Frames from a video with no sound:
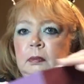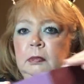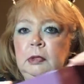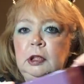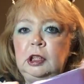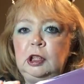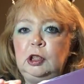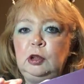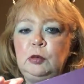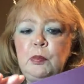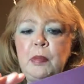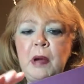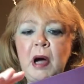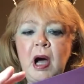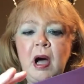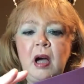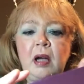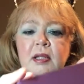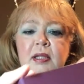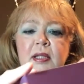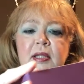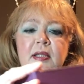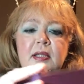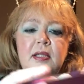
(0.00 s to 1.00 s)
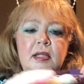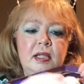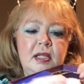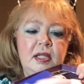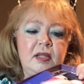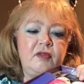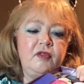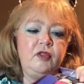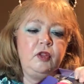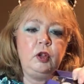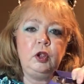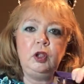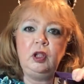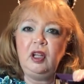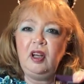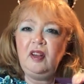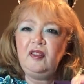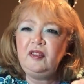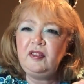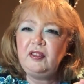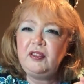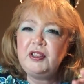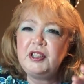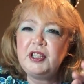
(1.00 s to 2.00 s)
little boxes full
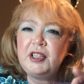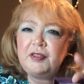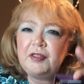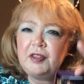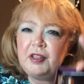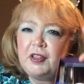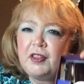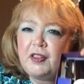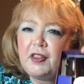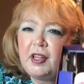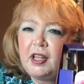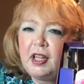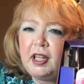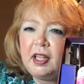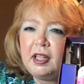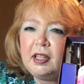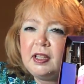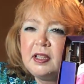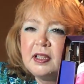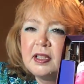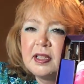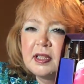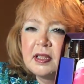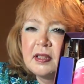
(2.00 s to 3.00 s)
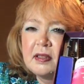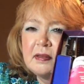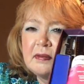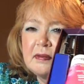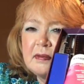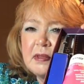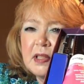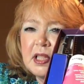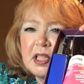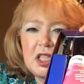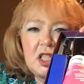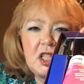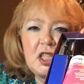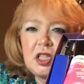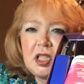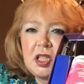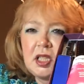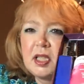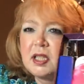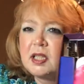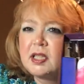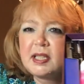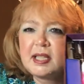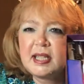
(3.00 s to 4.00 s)
of different things. This is
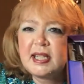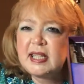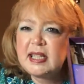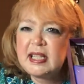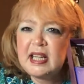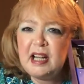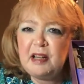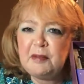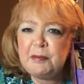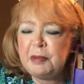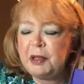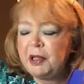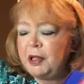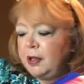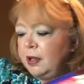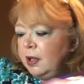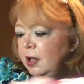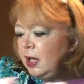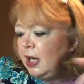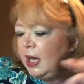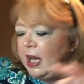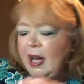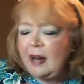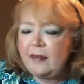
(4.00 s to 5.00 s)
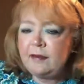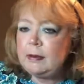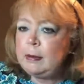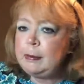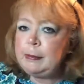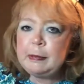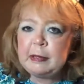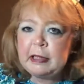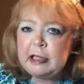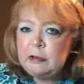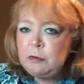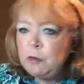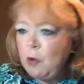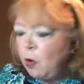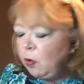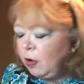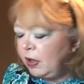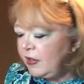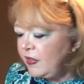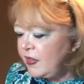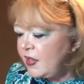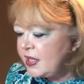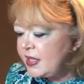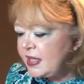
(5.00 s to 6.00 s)
just a sample. Everybody won't
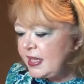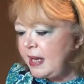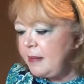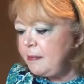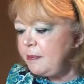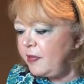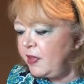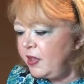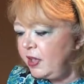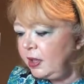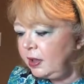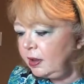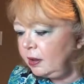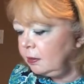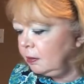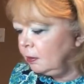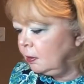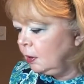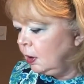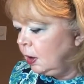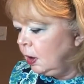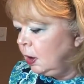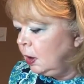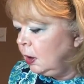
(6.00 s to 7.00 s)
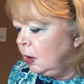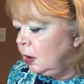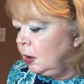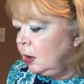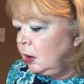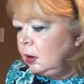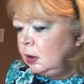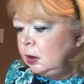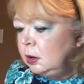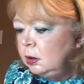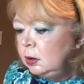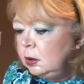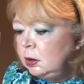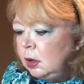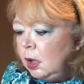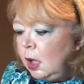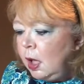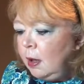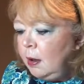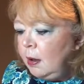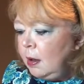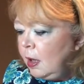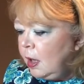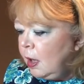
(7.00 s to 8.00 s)
get the same thing.
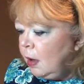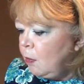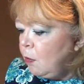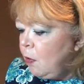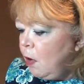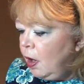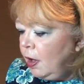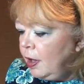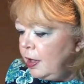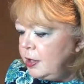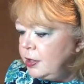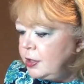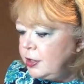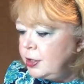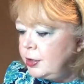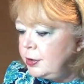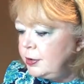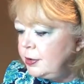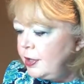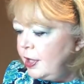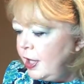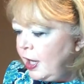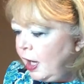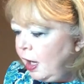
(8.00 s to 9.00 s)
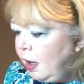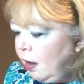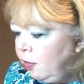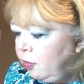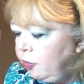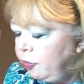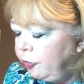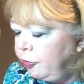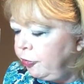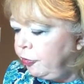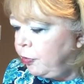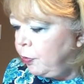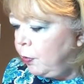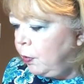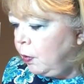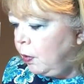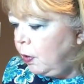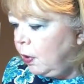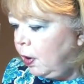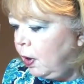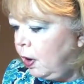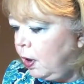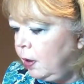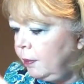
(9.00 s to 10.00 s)
I want to do that
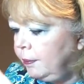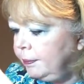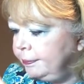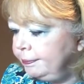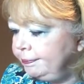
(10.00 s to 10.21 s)
for